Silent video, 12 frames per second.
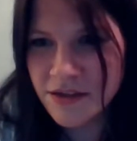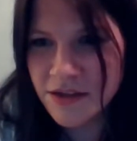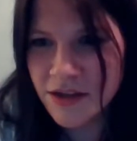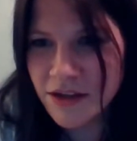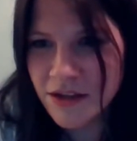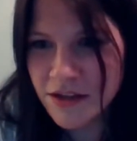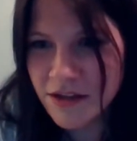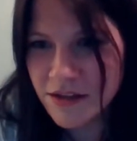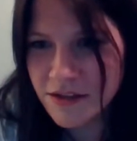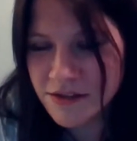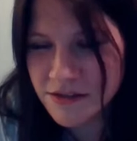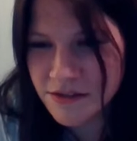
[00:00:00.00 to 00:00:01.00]

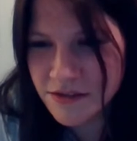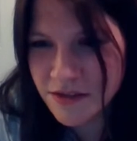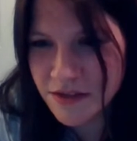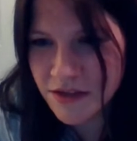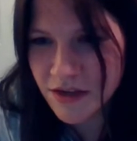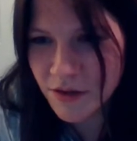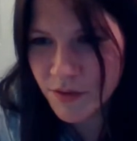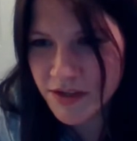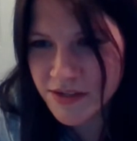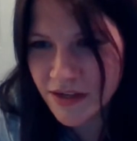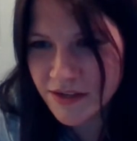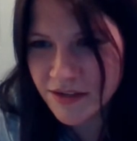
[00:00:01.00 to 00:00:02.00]
Y'all know
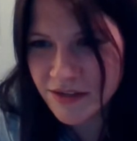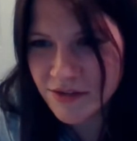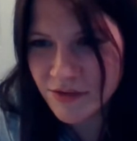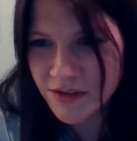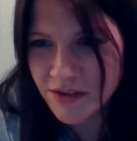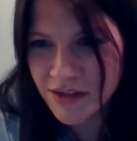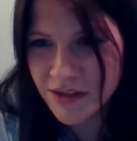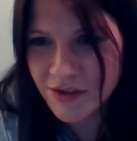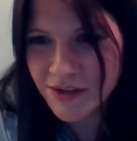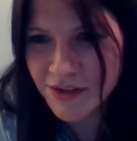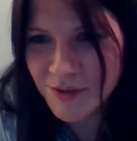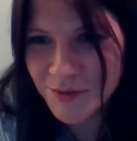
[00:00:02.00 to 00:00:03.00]
I talk to the screen like
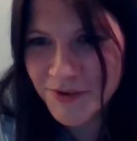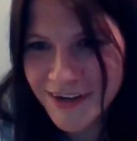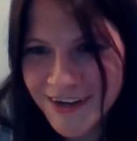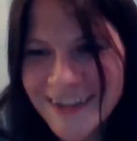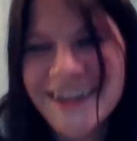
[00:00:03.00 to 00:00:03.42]
you can hear me, right?